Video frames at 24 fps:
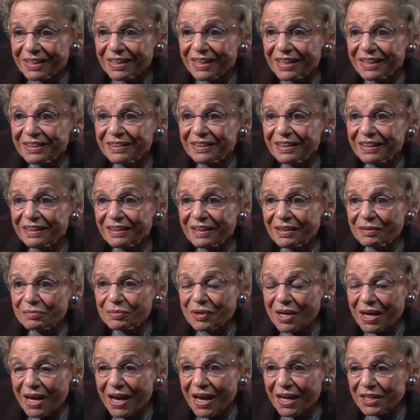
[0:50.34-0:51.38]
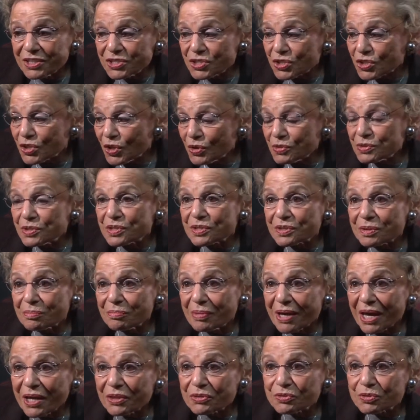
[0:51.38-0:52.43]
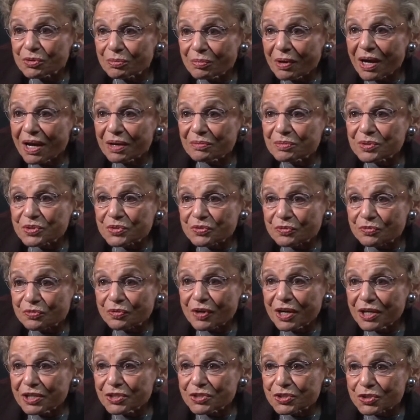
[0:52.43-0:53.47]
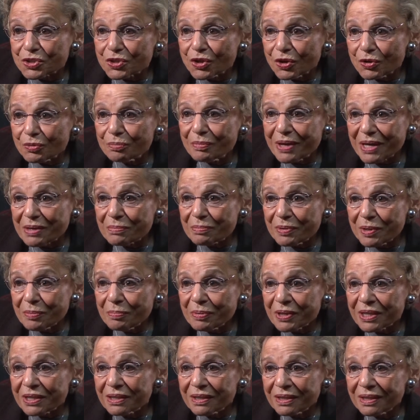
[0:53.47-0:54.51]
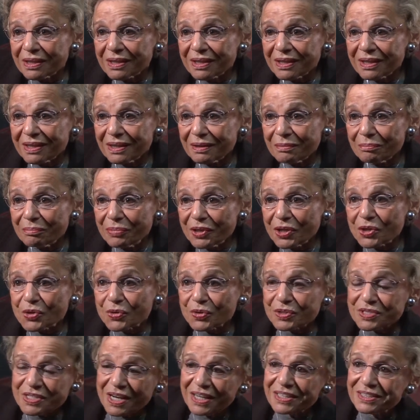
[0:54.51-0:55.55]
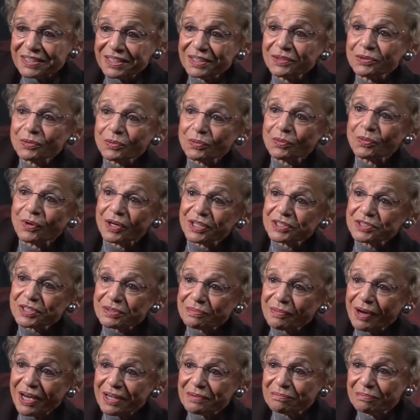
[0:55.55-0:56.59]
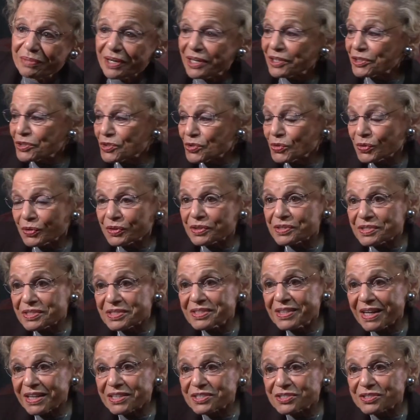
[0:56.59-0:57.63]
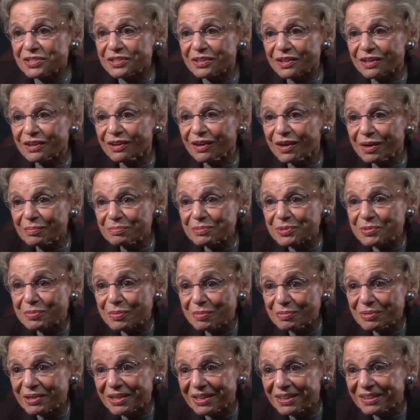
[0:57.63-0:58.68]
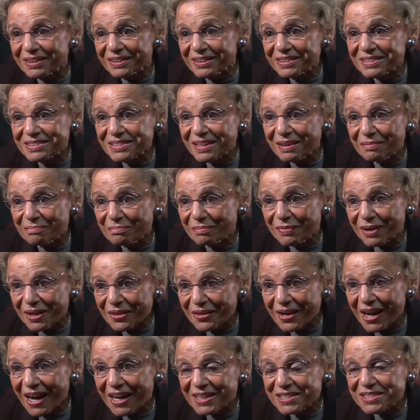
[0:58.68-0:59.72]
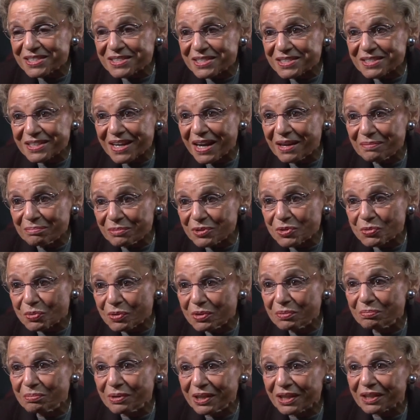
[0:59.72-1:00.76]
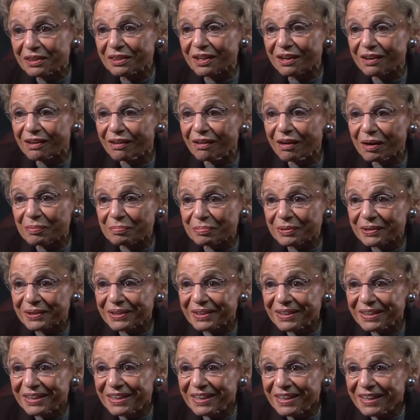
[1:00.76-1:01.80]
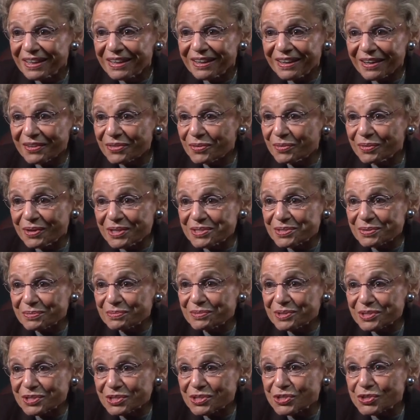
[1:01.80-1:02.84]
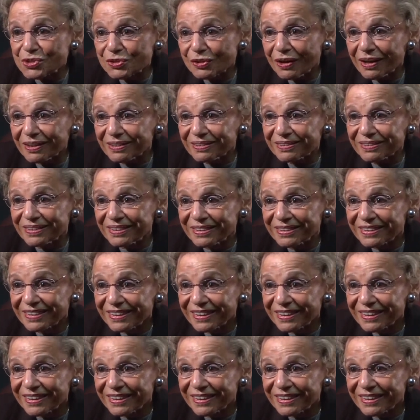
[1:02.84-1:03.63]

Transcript: and I had to go to the bathroom, I was afraid to go make pee-pee because I didn't want my bare tuchus next to the carp swimming in the tub. Mother had to stand between me and the carp. Otherwise, it was a struggle.